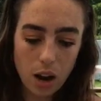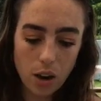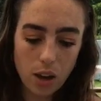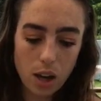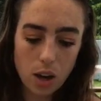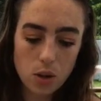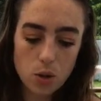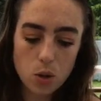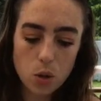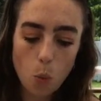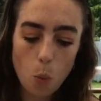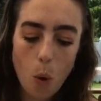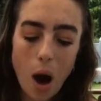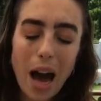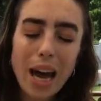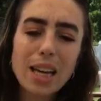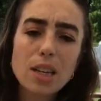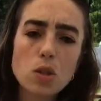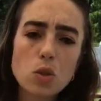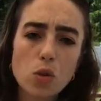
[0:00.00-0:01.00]
here. So why
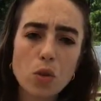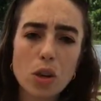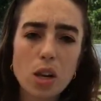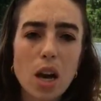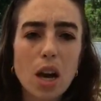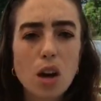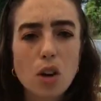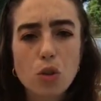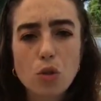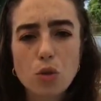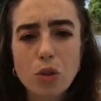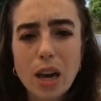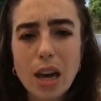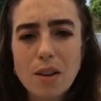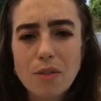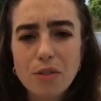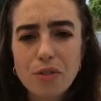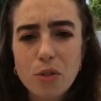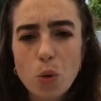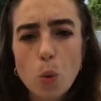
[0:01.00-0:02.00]
is Gruyere great
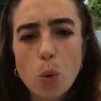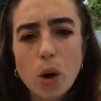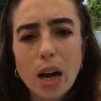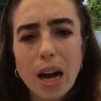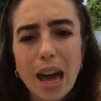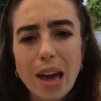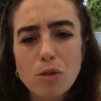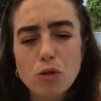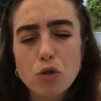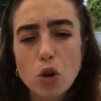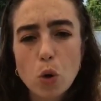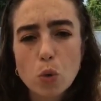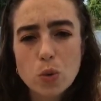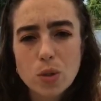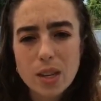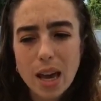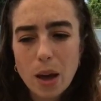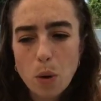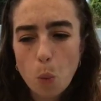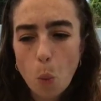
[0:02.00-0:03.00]
for a
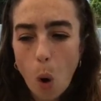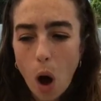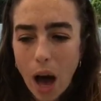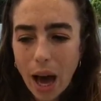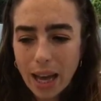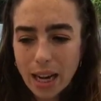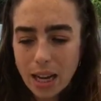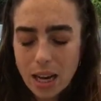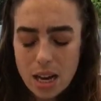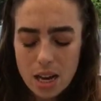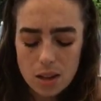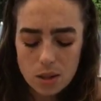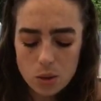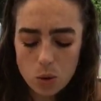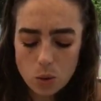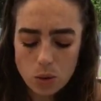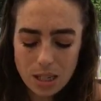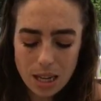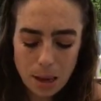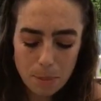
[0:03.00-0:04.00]
rosé wine? So
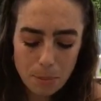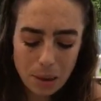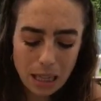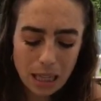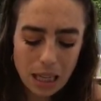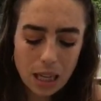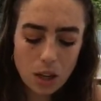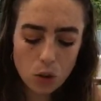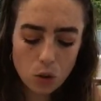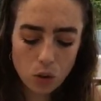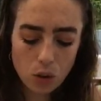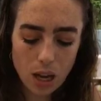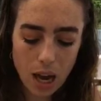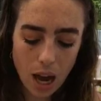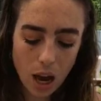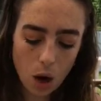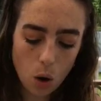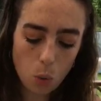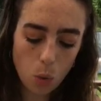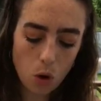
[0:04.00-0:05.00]
typically a
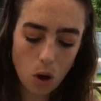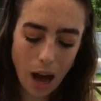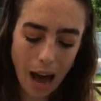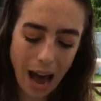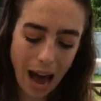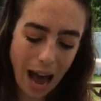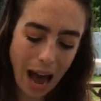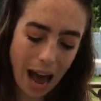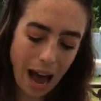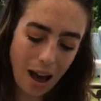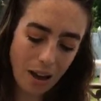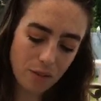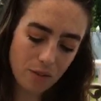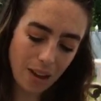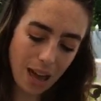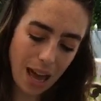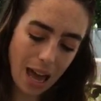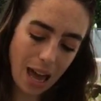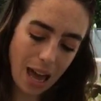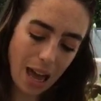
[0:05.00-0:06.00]
Gruyere will have
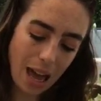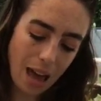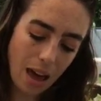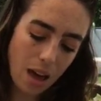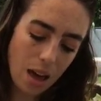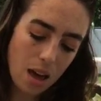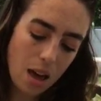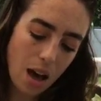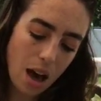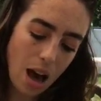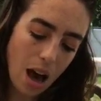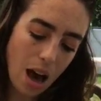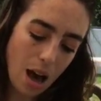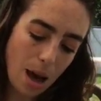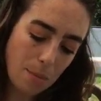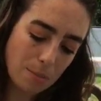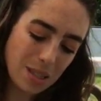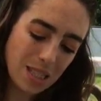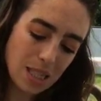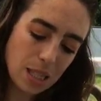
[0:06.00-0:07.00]
a
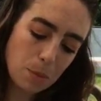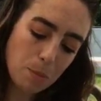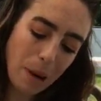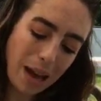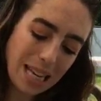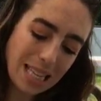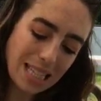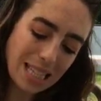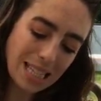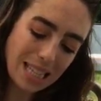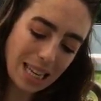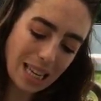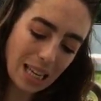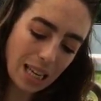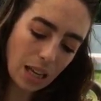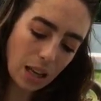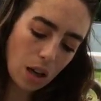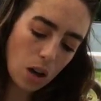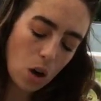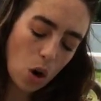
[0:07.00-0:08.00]
spicy
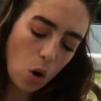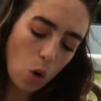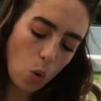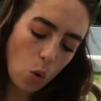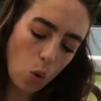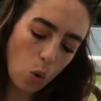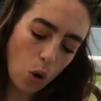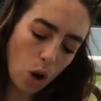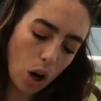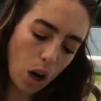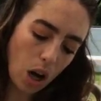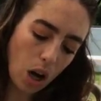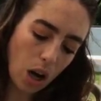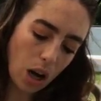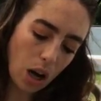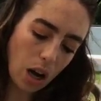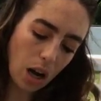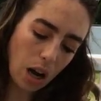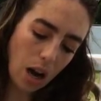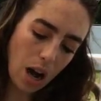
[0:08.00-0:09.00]

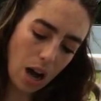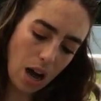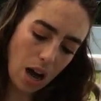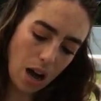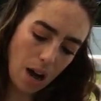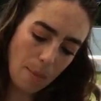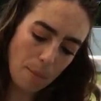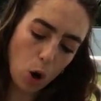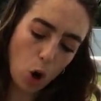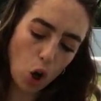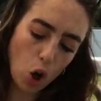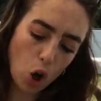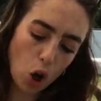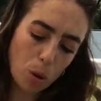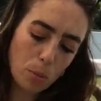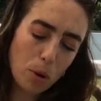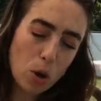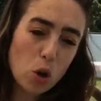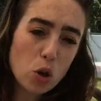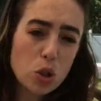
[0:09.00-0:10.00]
or
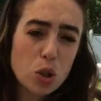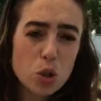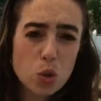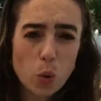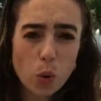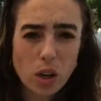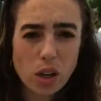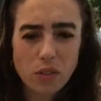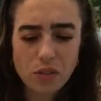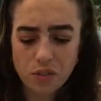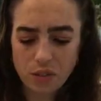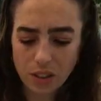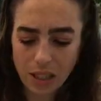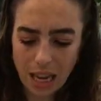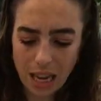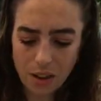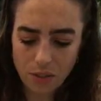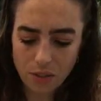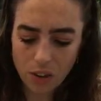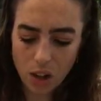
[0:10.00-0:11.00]
herbal sort of
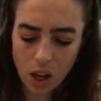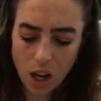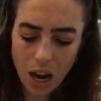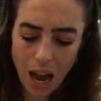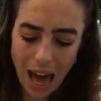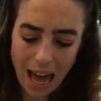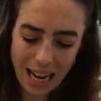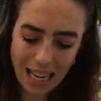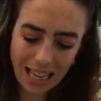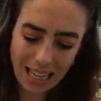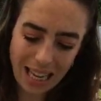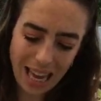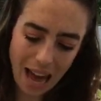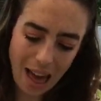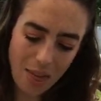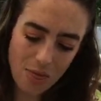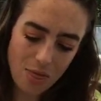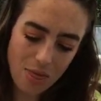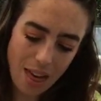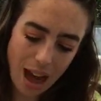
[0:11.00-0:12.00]
flavor, and
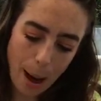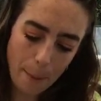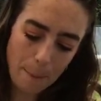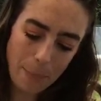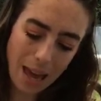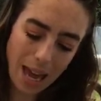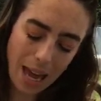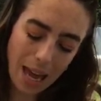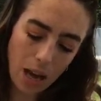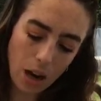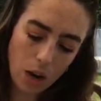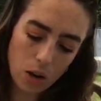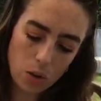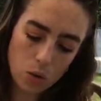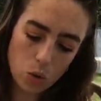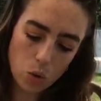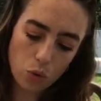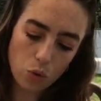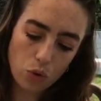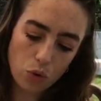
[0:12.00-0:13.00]
again that pairs
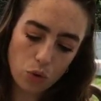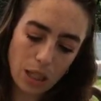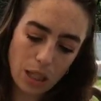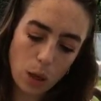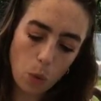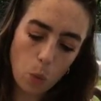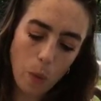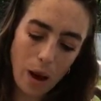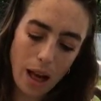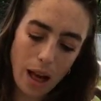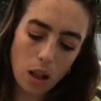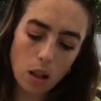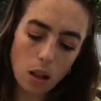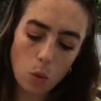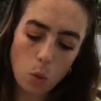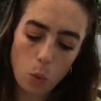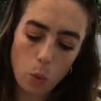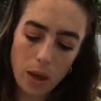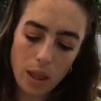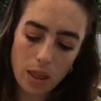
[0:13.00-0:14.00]
really well
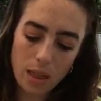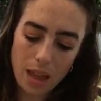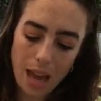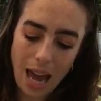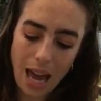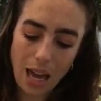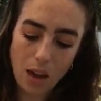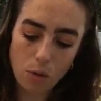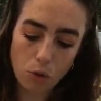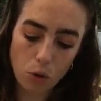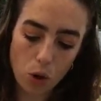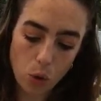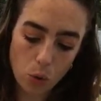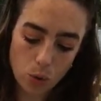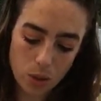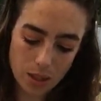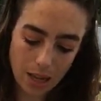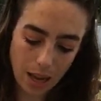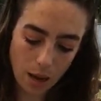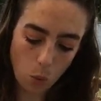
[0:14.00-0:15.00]
with a
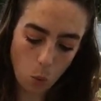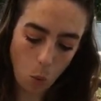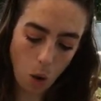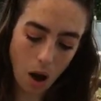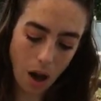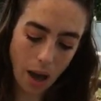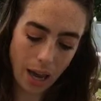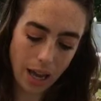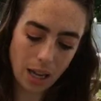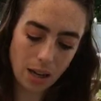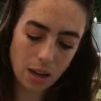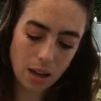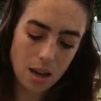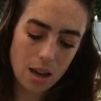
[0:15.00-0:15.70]
rosé wine.